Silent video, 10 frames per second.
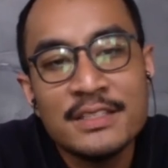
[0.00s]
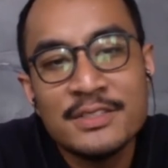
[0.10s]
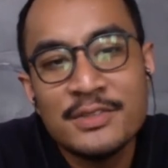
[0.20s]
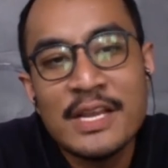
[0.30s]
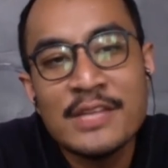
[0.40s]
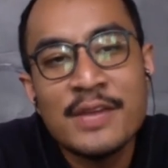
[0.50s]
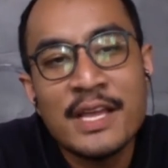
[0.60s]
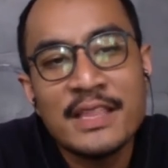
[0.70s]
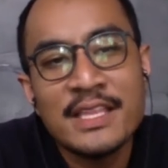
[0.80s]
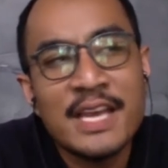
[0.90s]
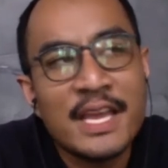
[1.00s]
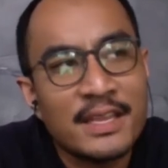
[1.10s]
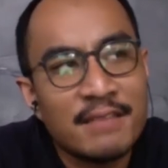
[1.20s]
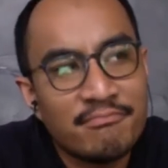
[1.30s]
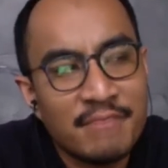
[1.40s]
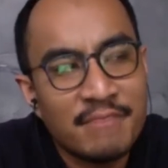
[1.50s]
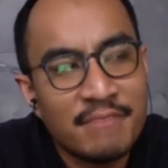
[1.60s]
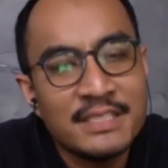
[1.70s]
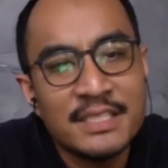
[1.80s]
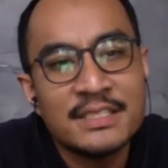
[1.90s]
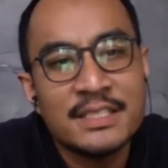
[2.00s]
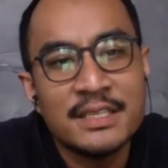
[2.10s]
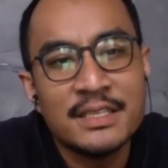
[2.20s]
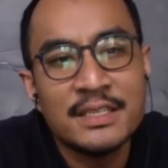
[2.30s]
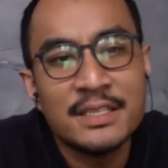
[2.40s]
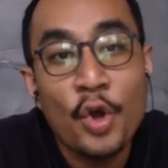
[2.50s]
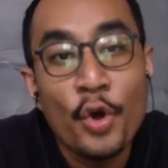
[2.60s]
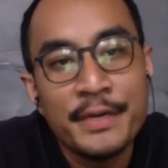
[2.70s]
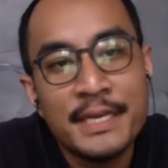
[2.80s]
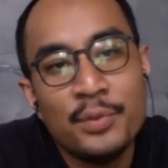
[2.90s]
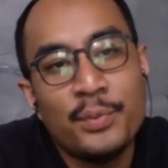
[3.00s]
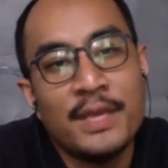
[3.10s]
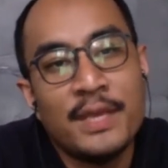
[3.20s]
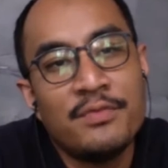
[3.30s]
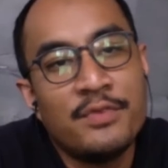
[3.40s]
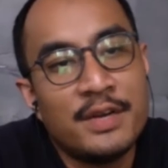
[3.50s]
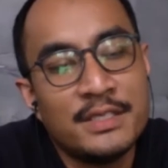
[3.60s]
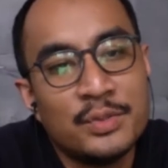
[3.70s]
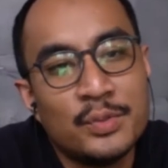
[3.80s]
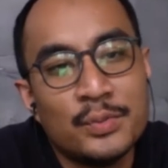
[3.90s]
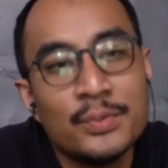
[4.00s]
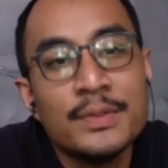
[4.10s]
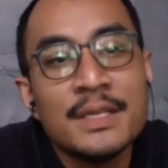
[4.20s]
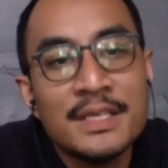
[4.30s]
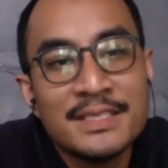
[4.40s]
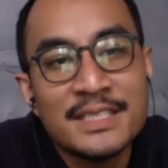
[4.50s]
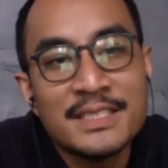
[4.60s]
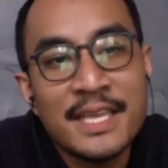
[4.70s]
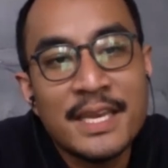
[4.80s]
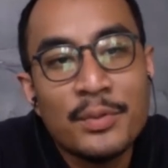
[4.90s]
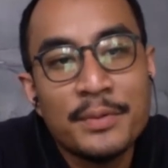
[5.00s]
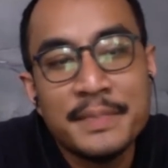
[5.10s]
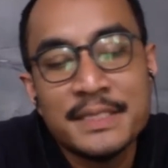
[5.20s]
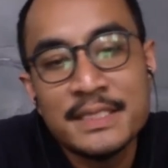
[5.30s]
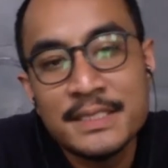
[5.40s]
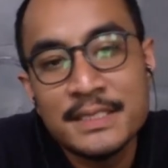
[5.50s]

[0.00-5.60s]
So that's why I think like this is the only way for us to sustain our business.